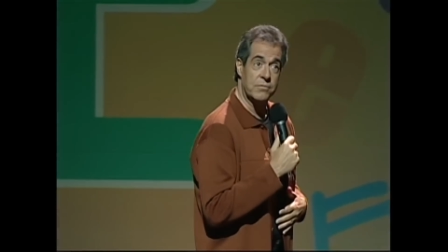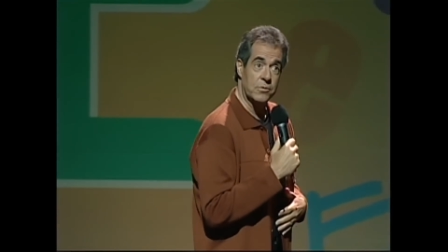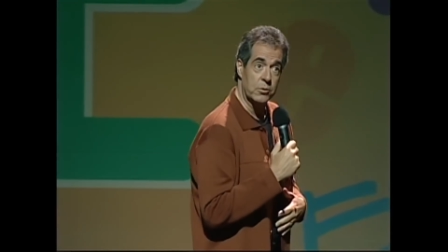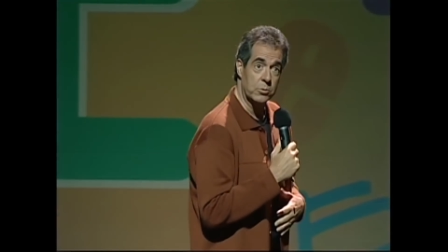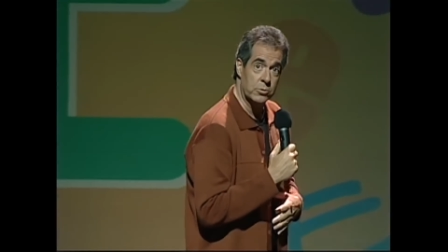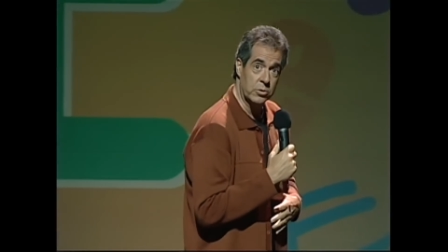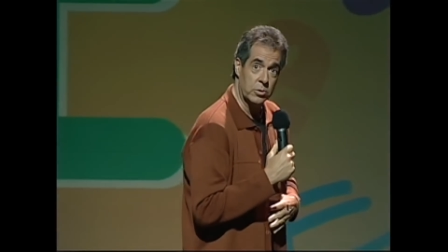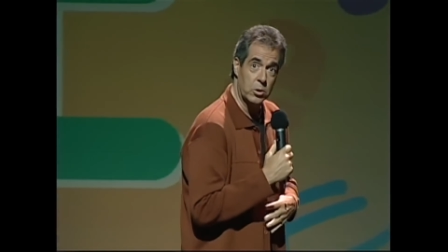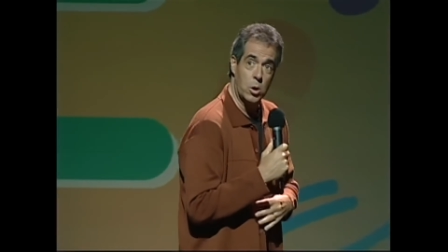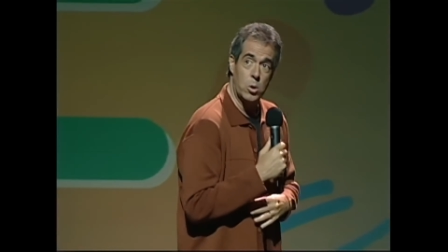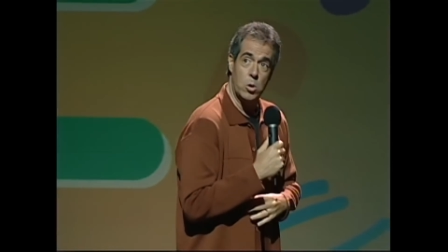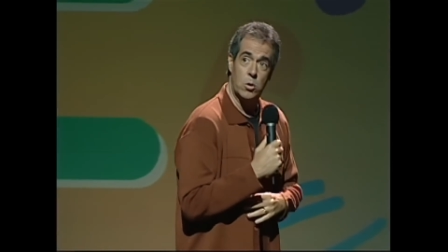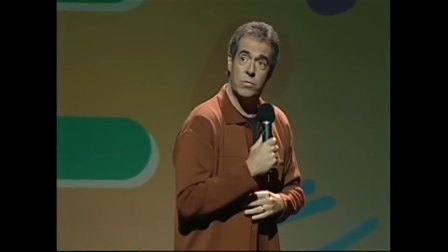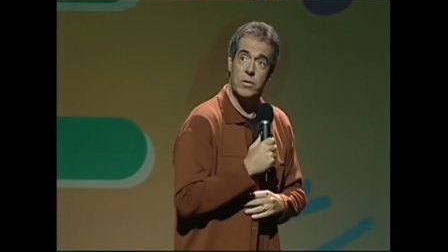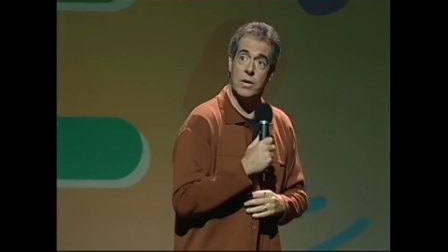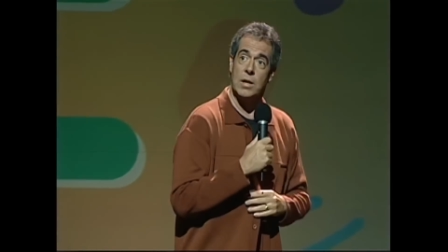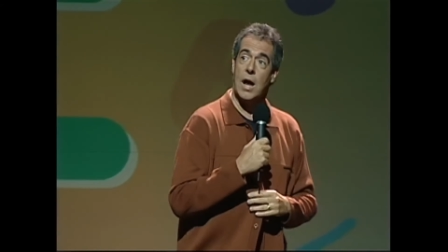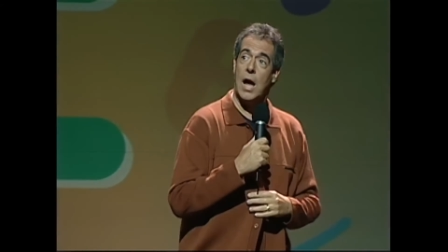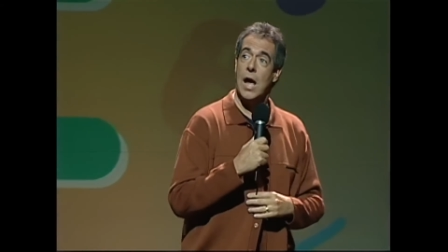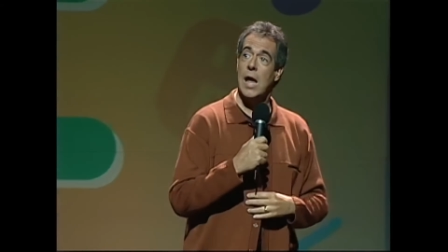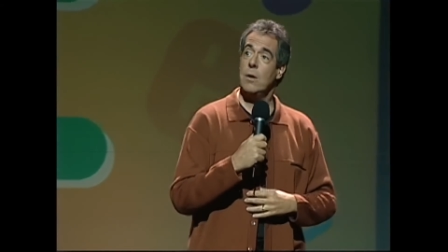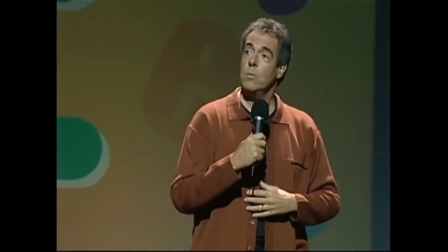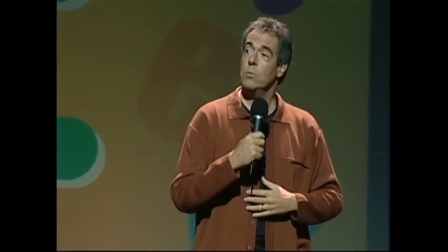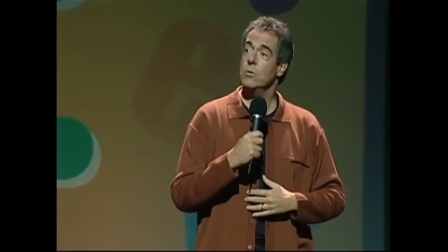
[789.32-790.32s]
of you to know
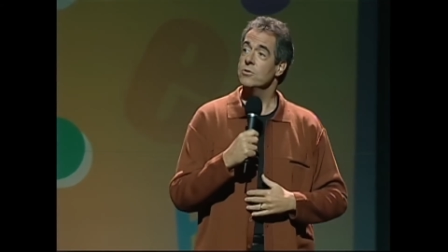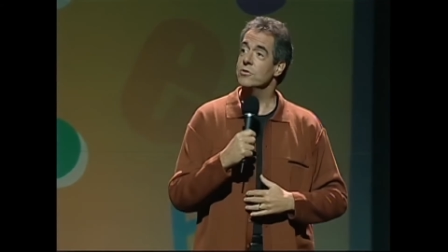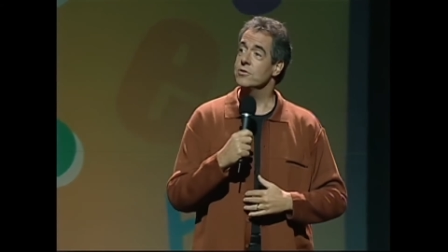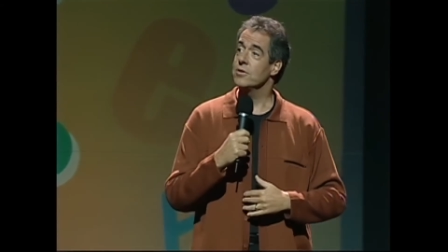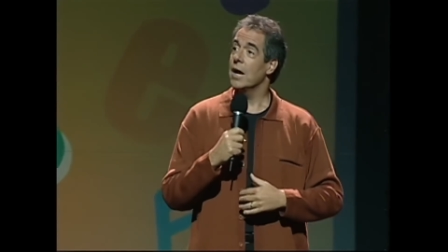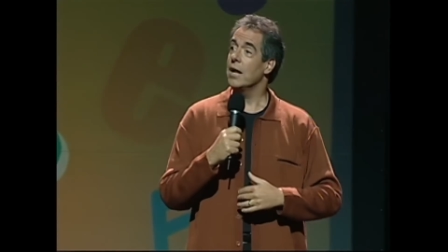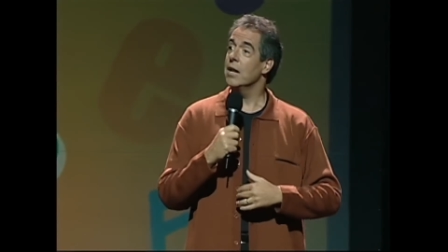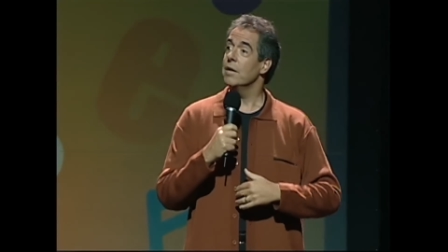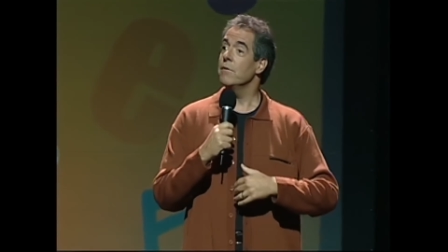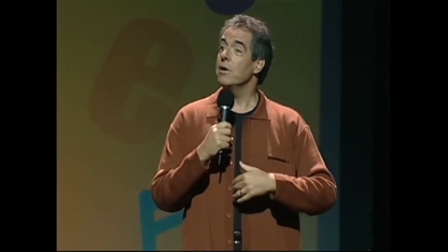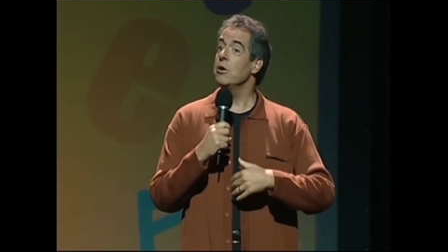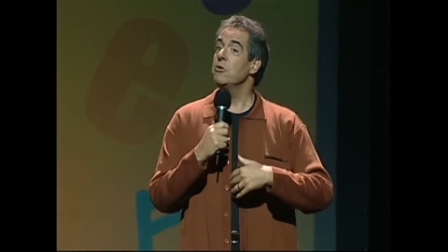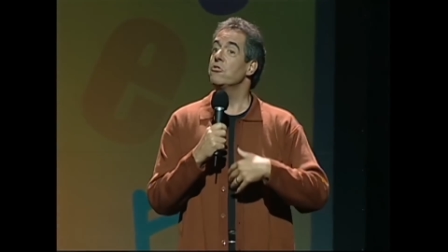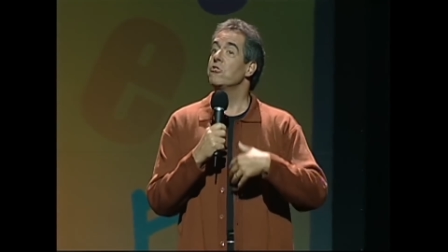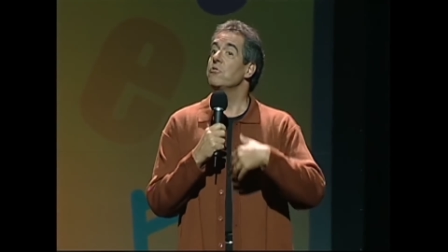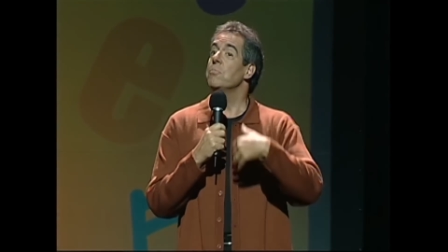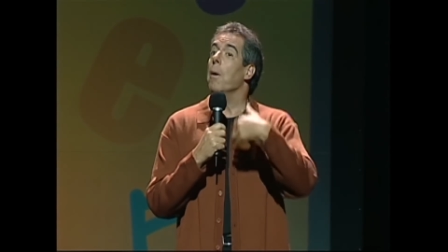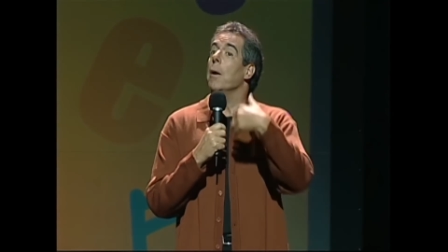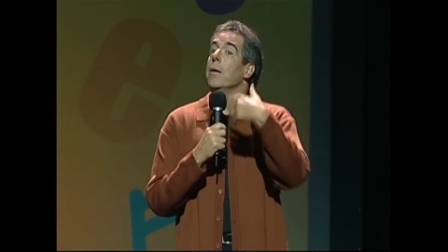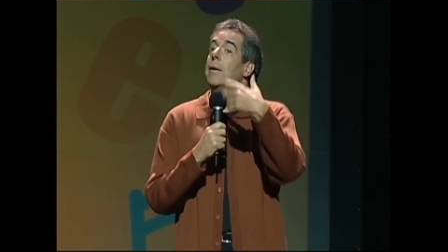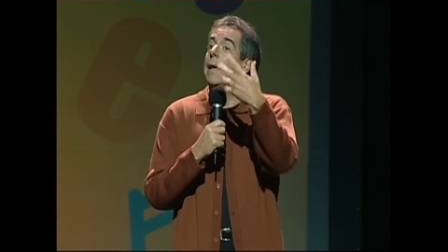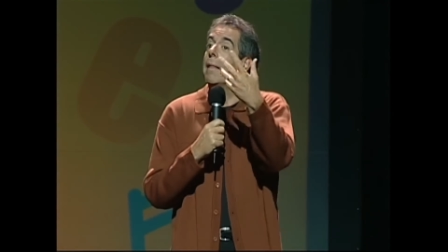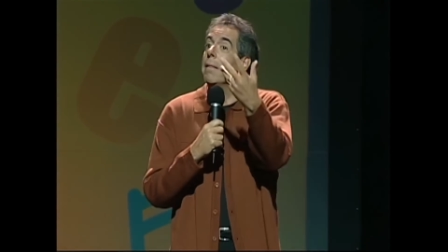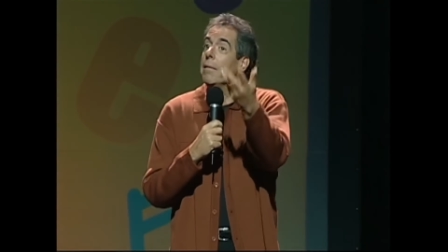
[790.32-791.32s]
that I was kind of a
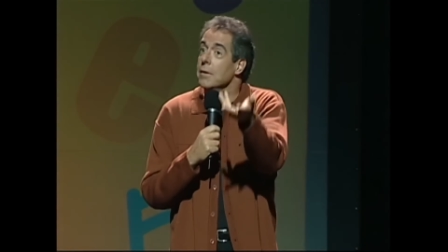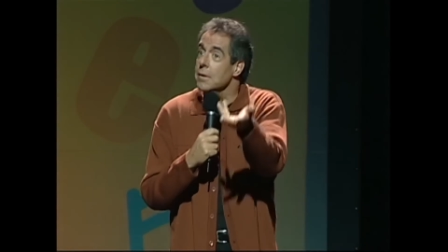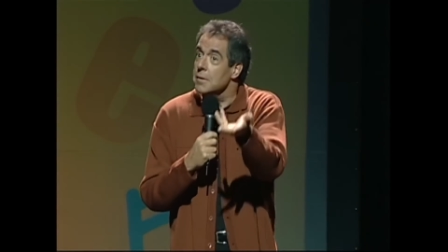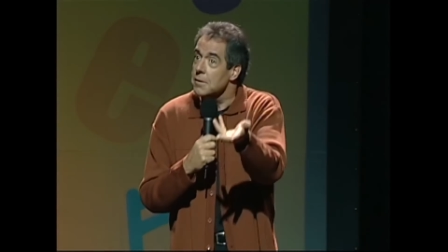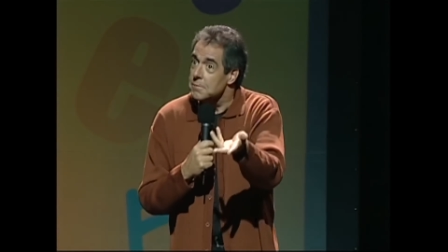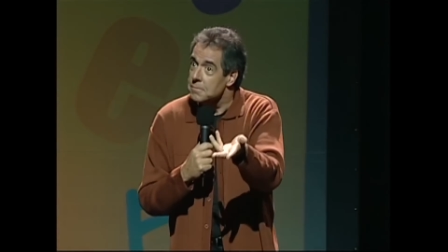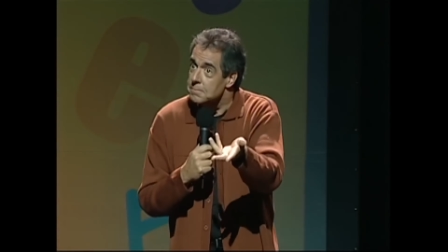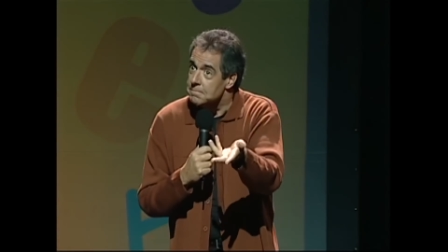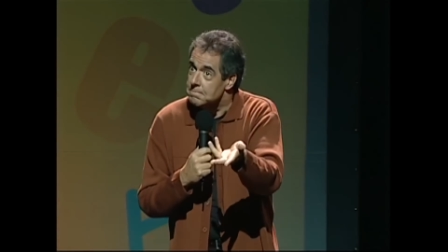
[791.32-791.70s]
smart aleck.